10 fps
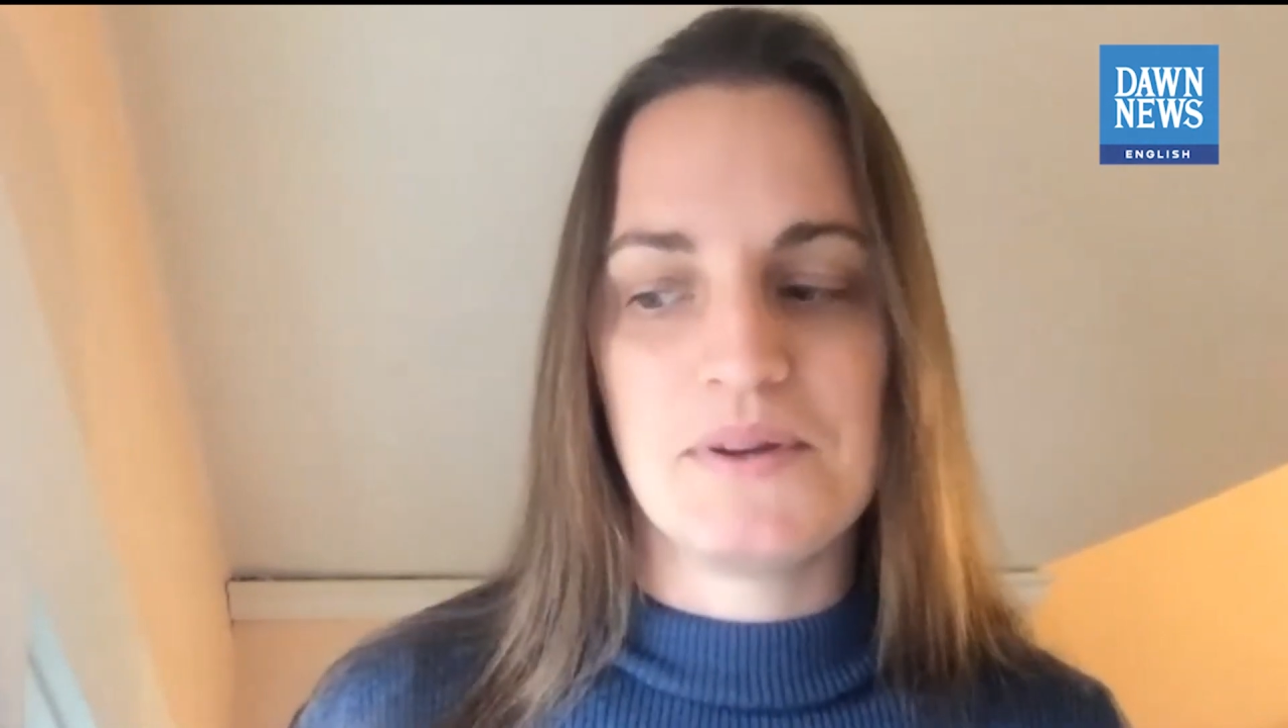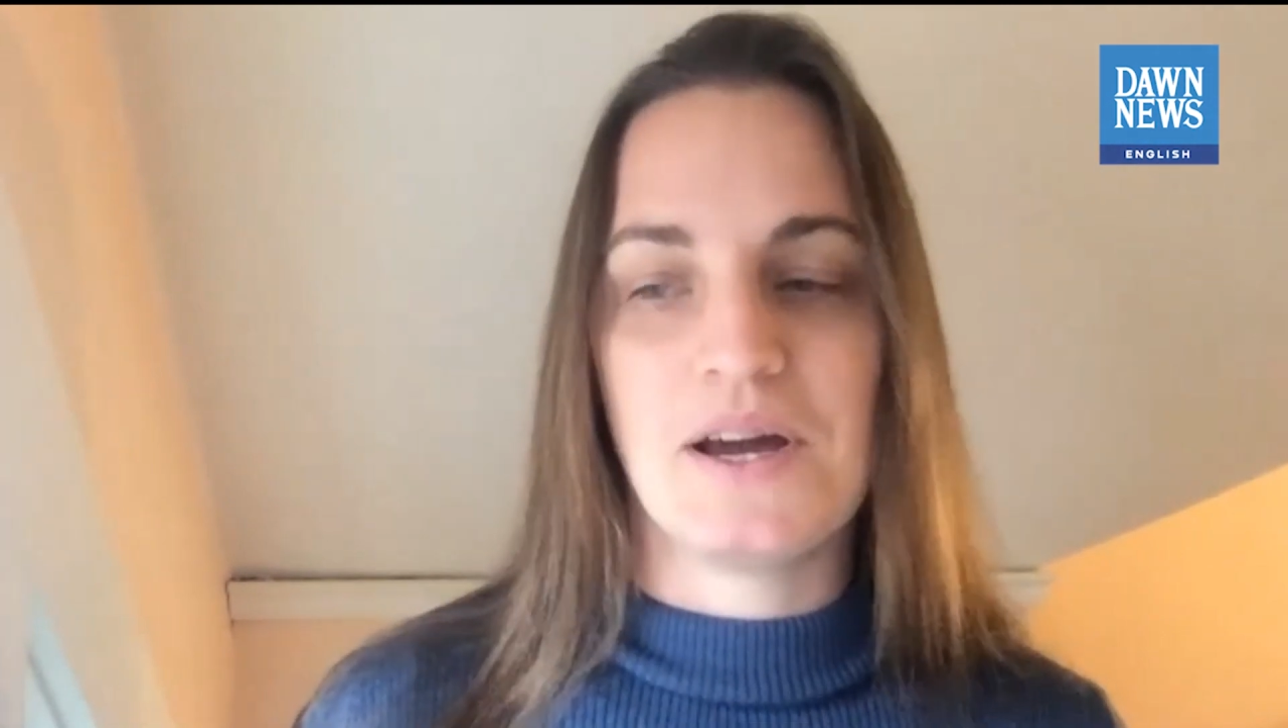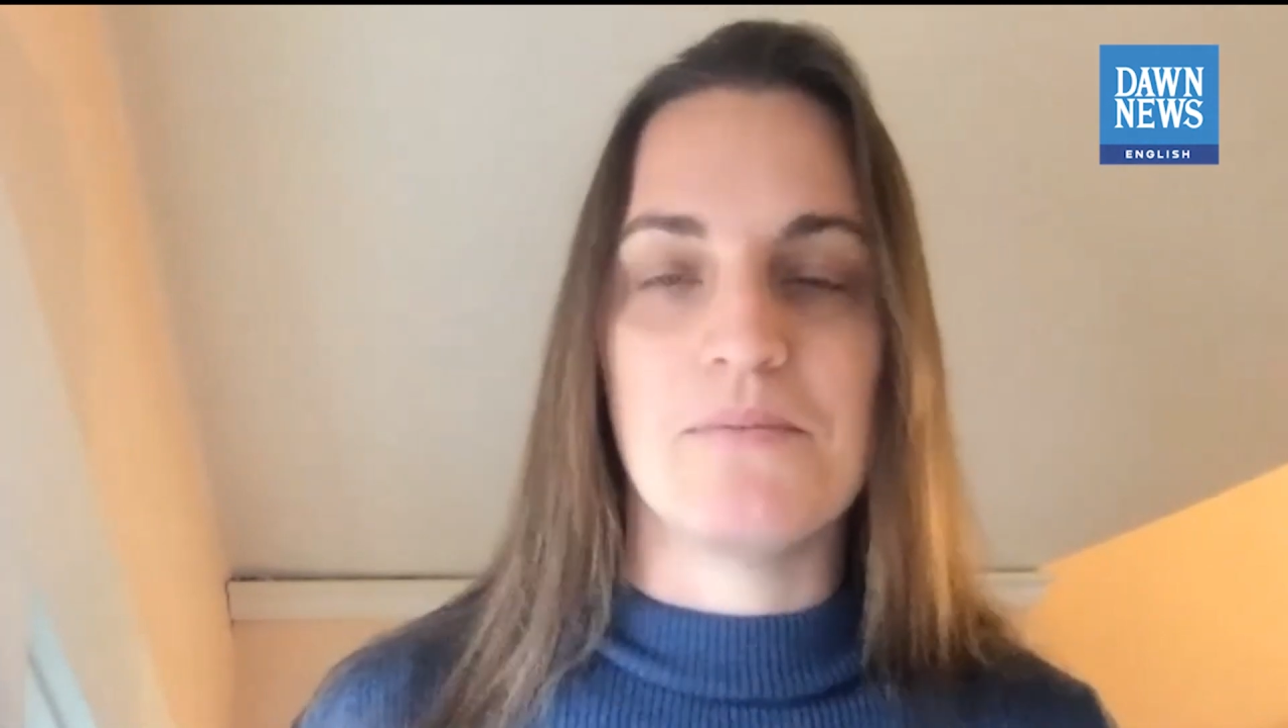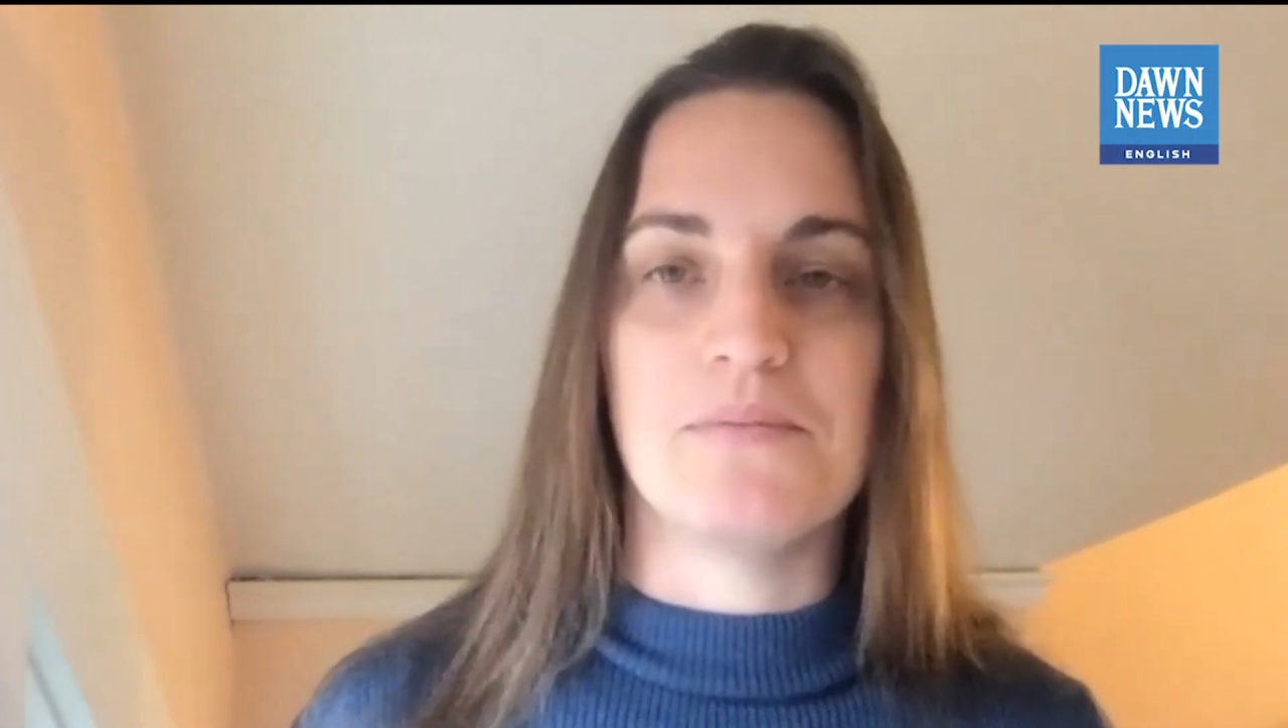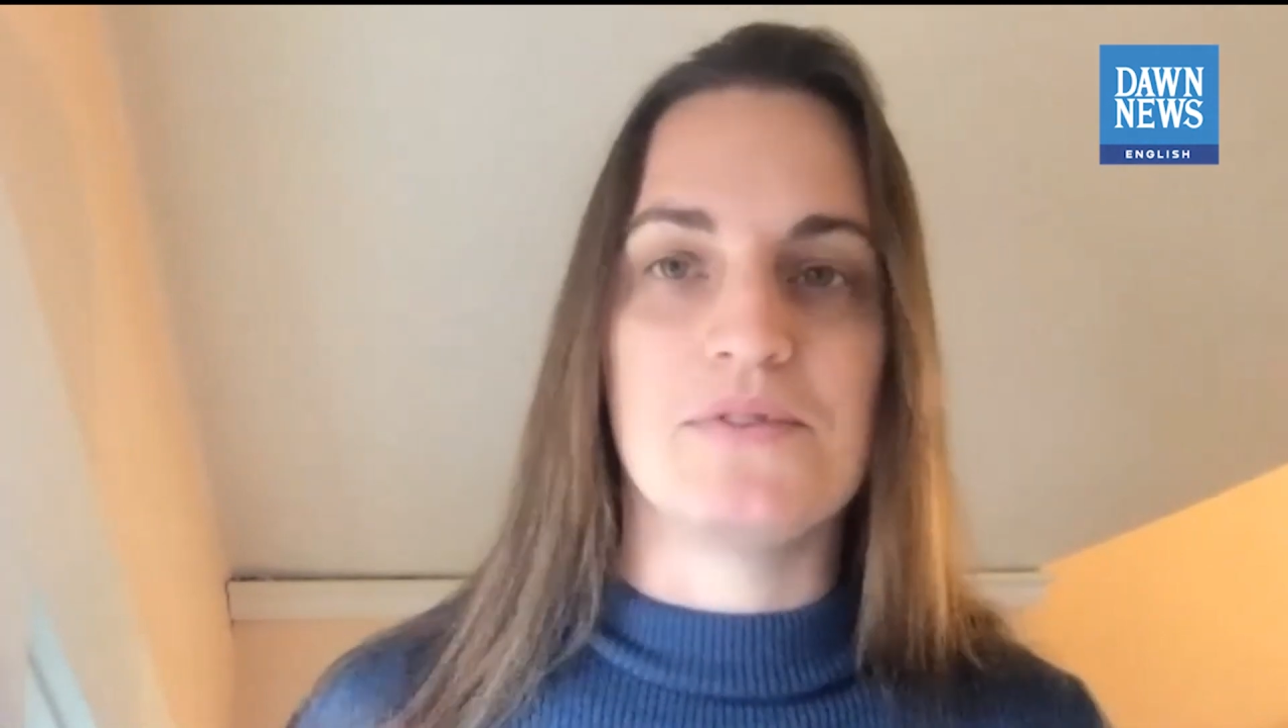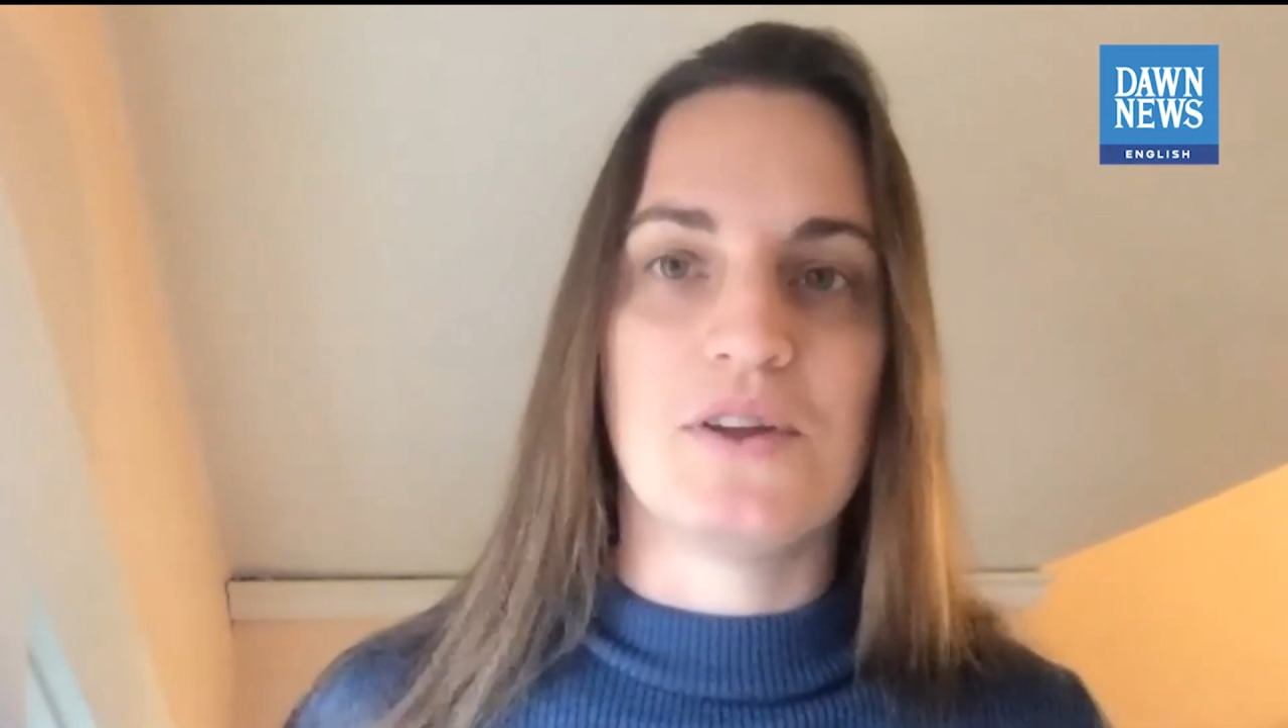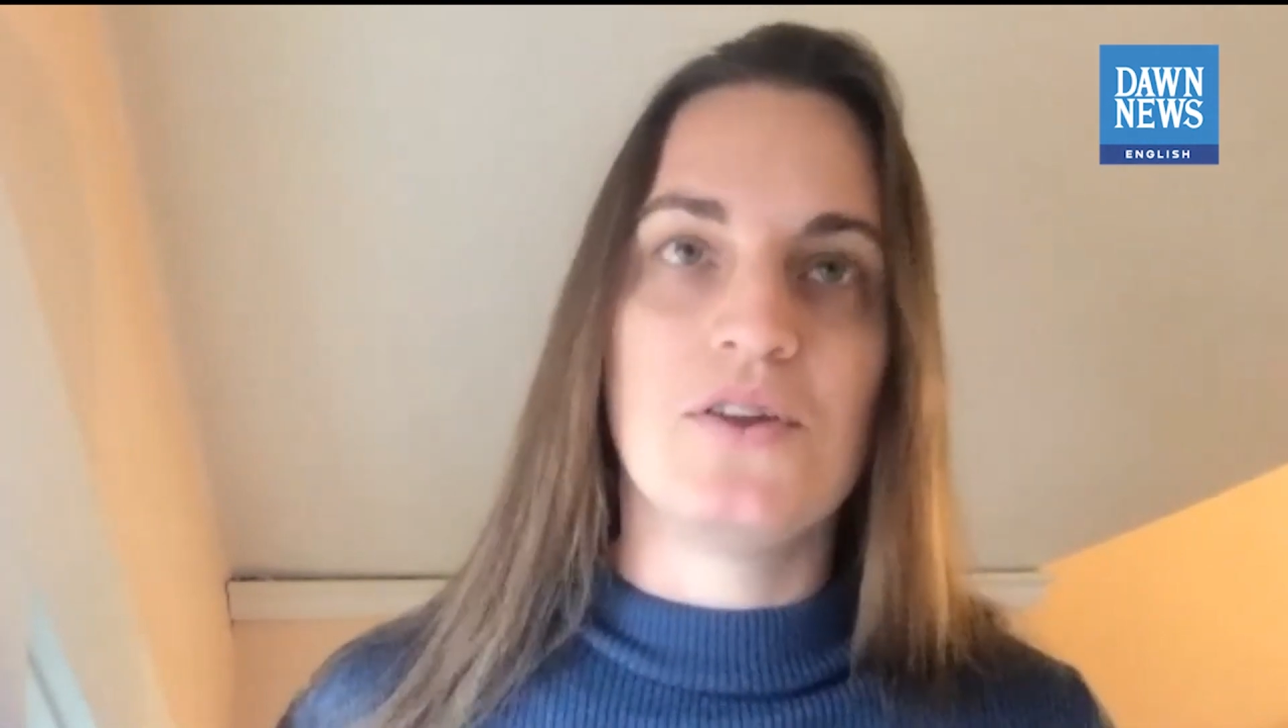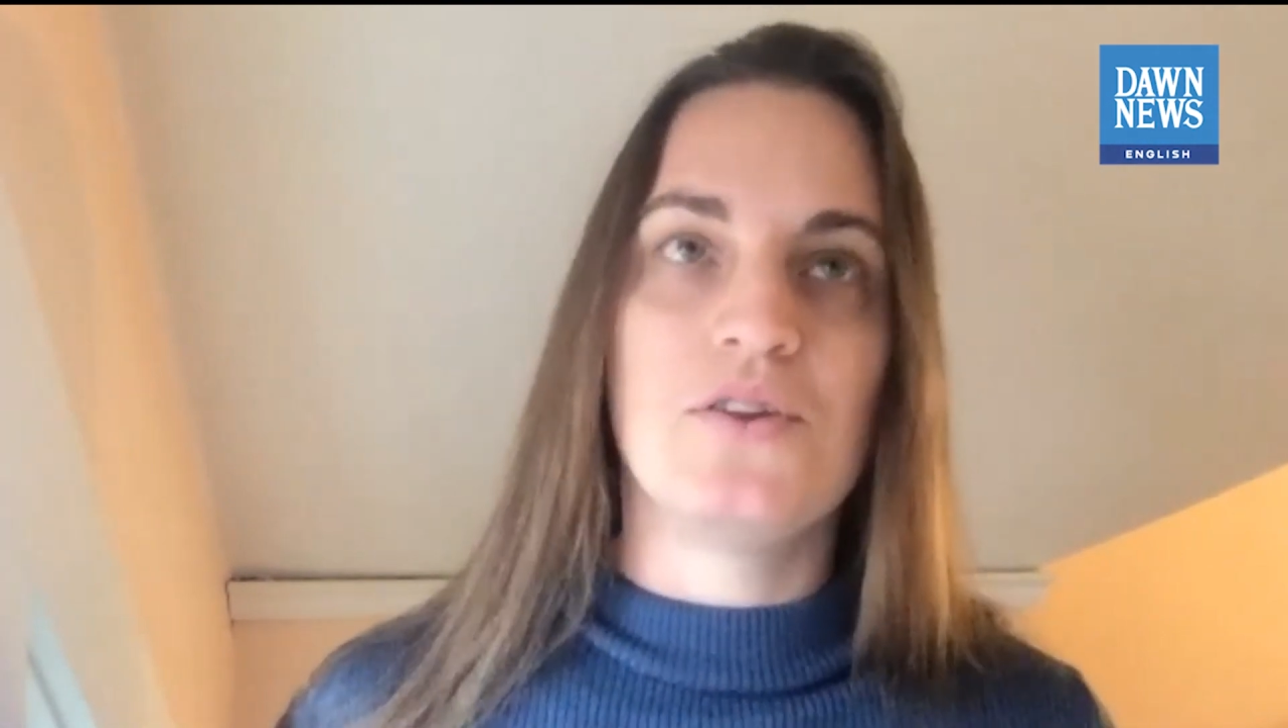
comes